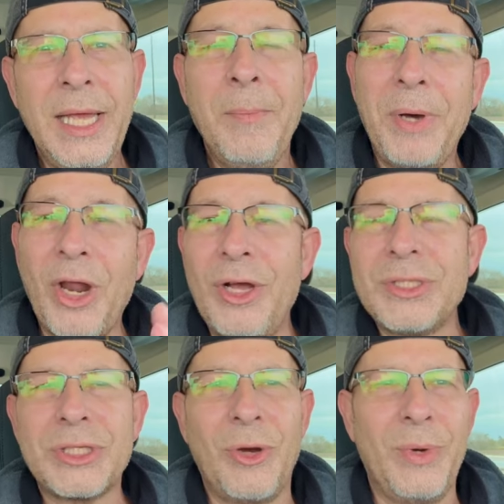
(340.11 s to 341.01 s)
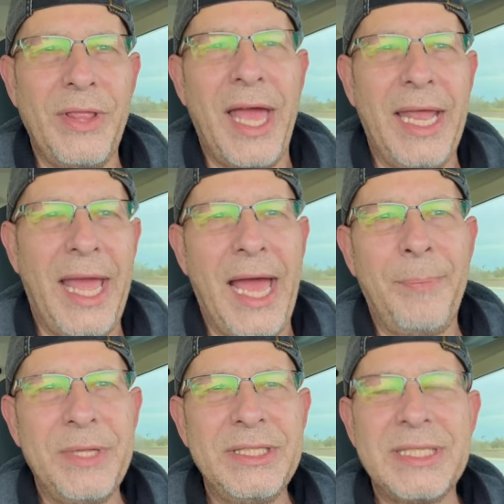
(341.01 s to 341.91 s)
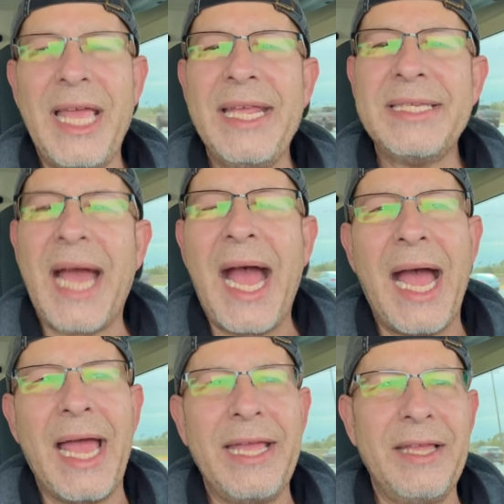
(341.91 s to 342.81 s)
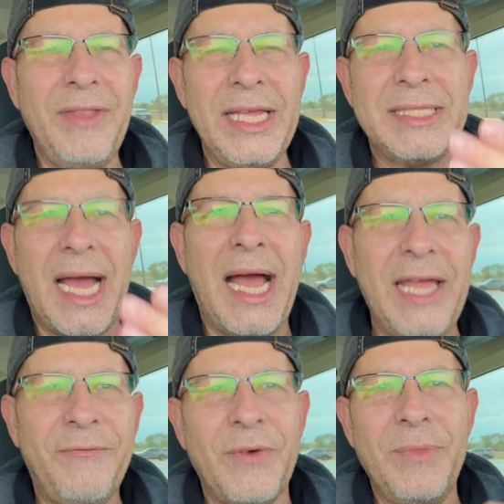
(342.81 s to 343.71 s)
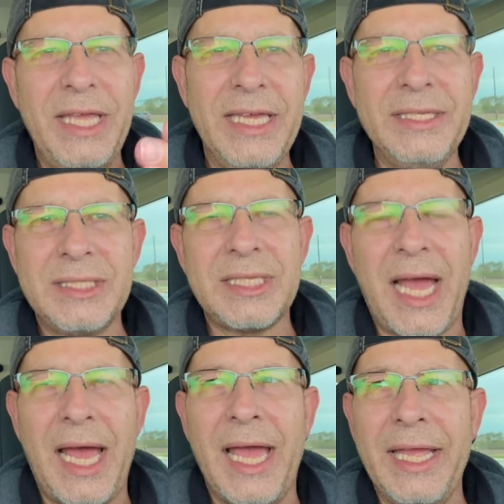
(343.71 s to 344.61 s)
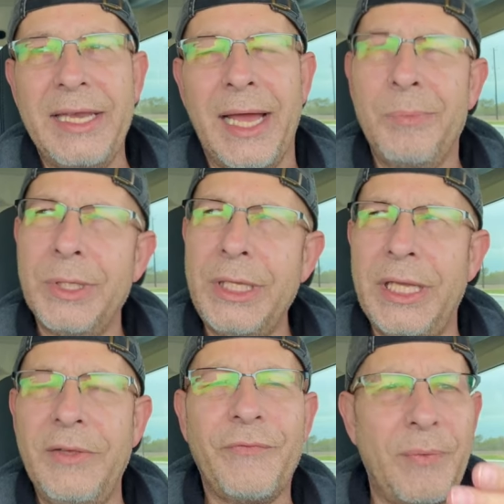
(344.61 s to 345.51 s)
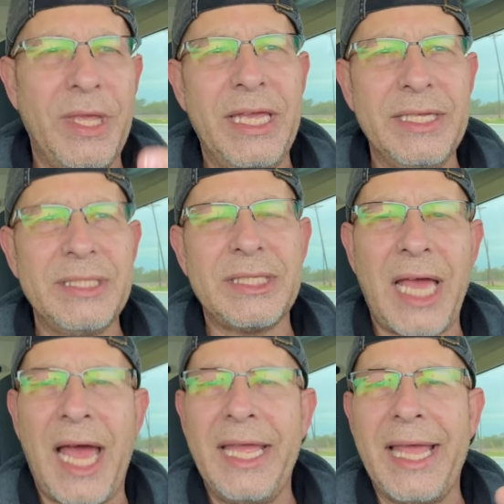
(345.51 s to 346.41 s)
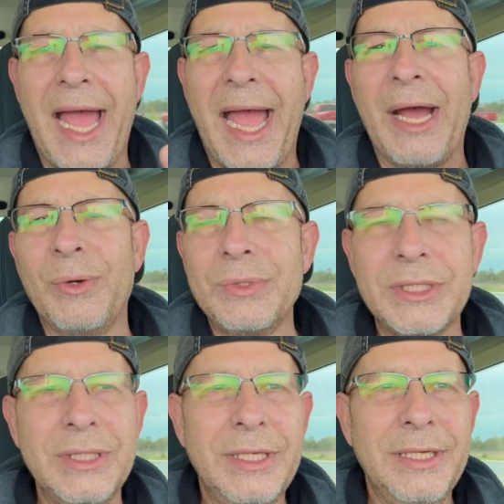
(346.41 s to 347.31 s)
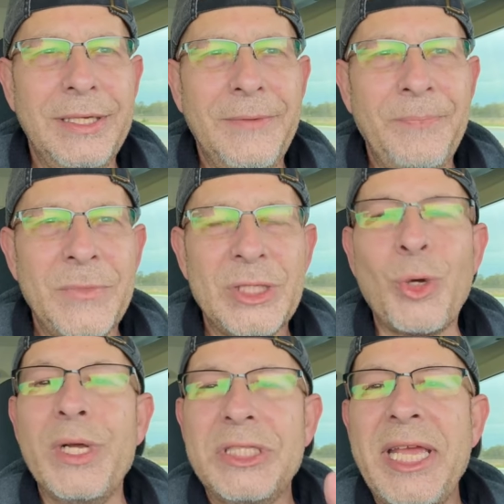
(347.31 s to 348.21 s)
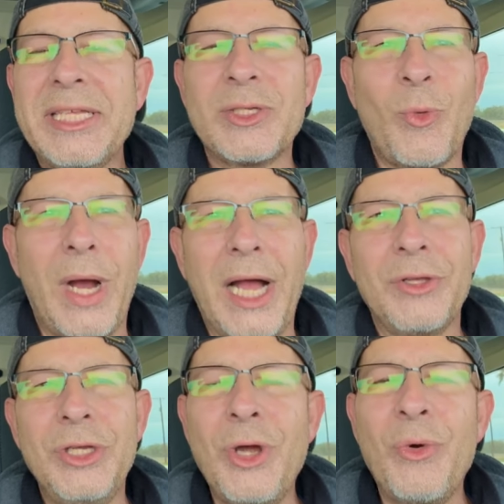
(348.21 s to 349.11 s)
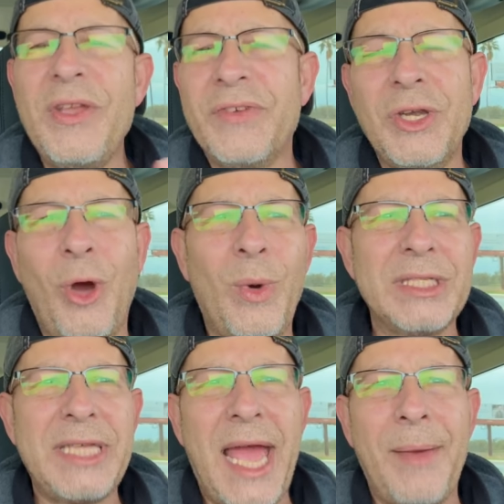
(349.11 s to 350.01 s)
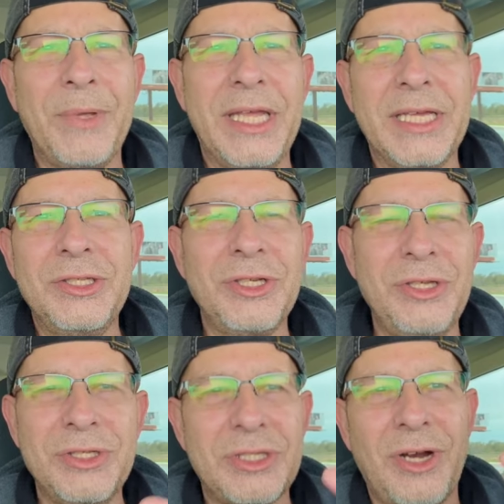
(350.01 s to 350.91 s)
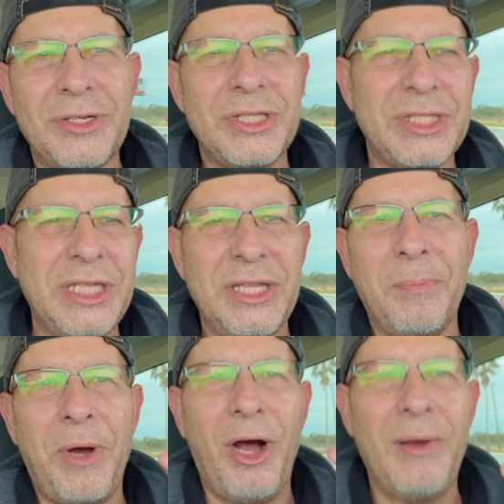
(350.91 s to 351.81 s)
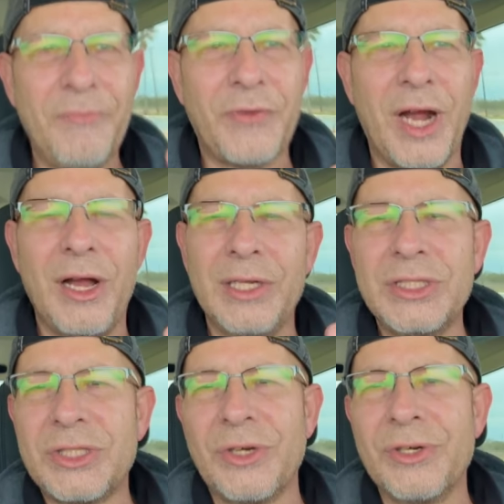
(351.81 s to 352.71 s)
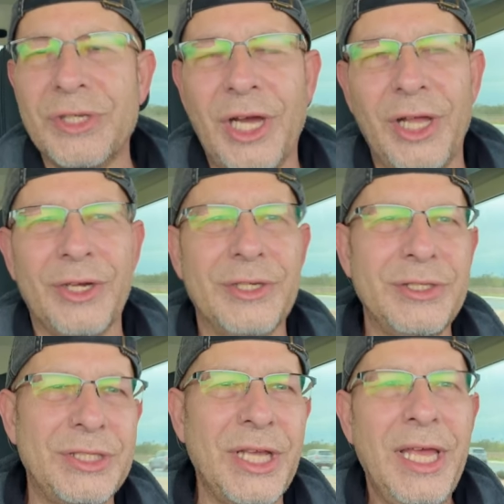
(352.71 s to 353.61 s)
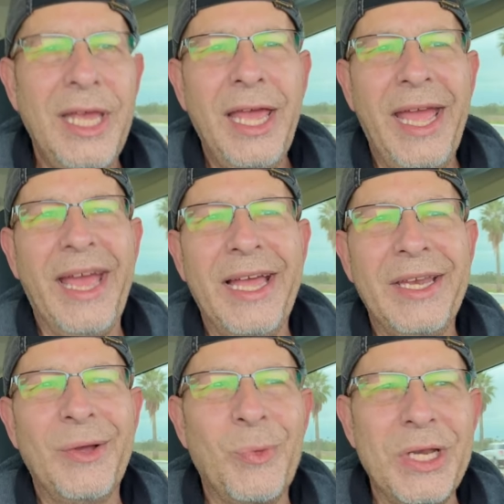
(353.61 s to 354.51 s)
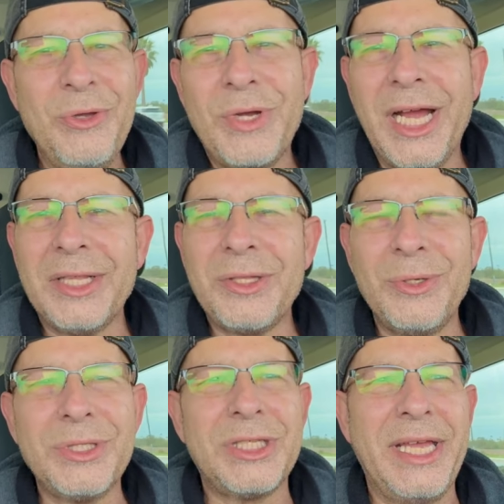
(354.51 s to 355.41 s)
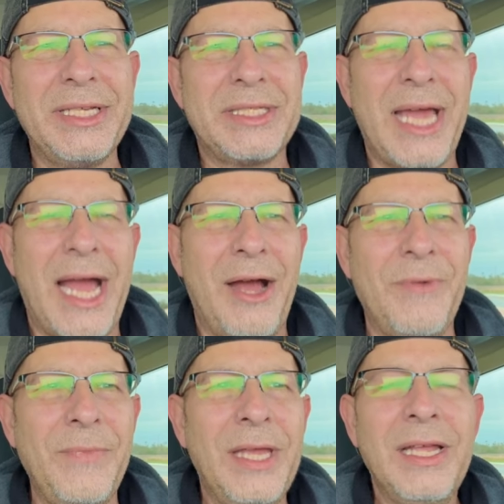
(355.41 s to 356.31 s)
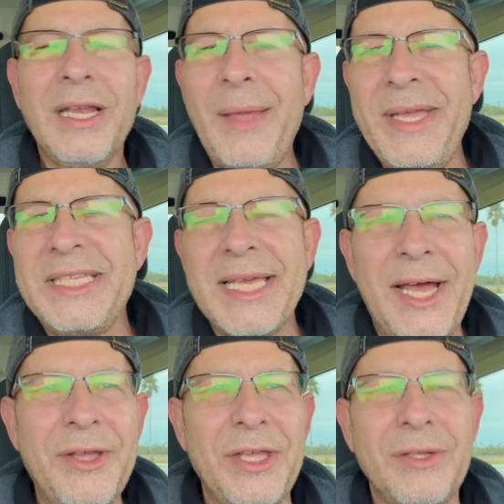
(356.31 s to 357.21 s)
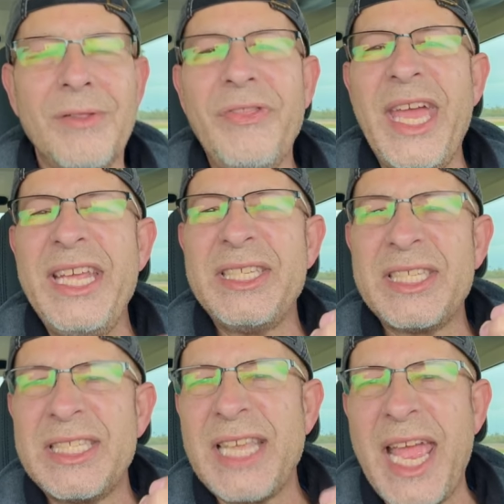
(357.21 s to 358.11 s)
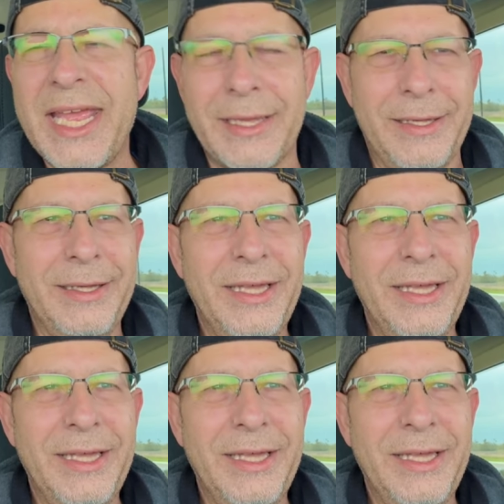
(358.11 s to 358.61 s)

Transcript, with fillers: But also when that happens, they die. And they die from the inside, I believe, from the inside out. So it takes a while. You don't even know what's happening until you start to see the palm fronds turn colors. And when you cut those things down, let me tell you, they stink.